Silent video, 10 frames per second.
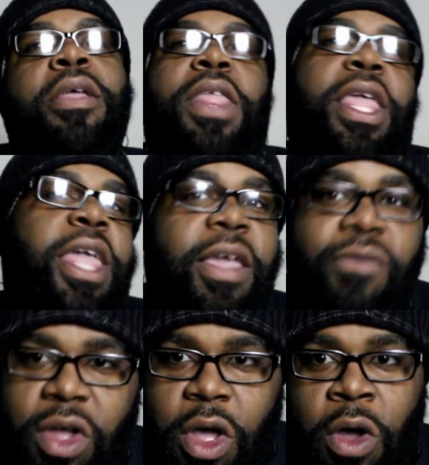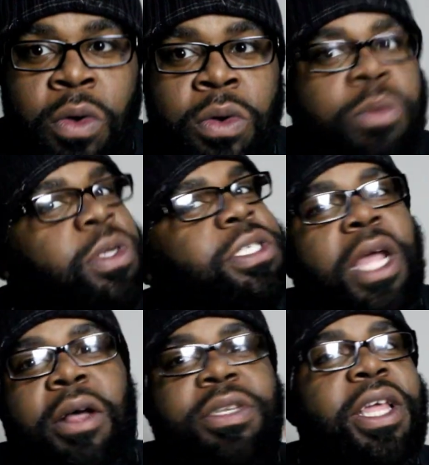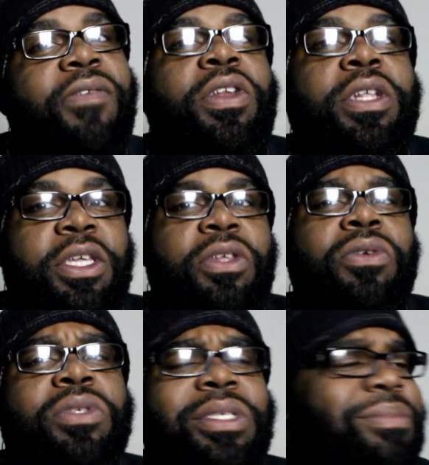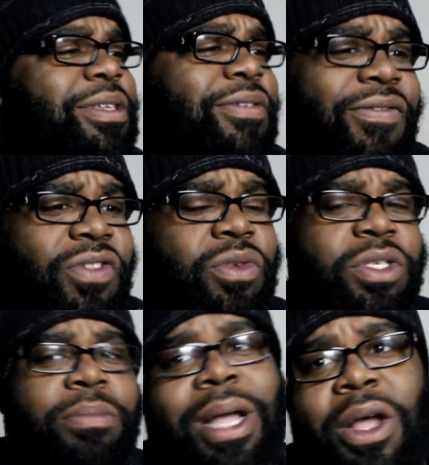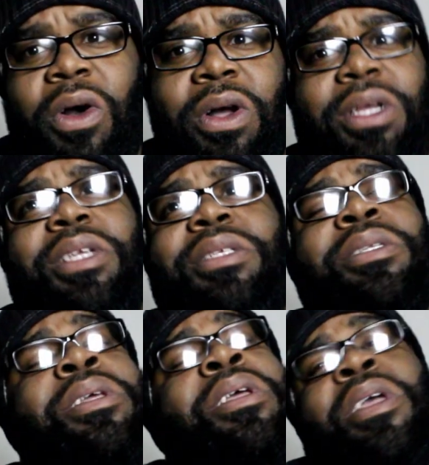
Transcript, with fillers: They gave a code, which I'll definitely use. I believe you have to use it by August.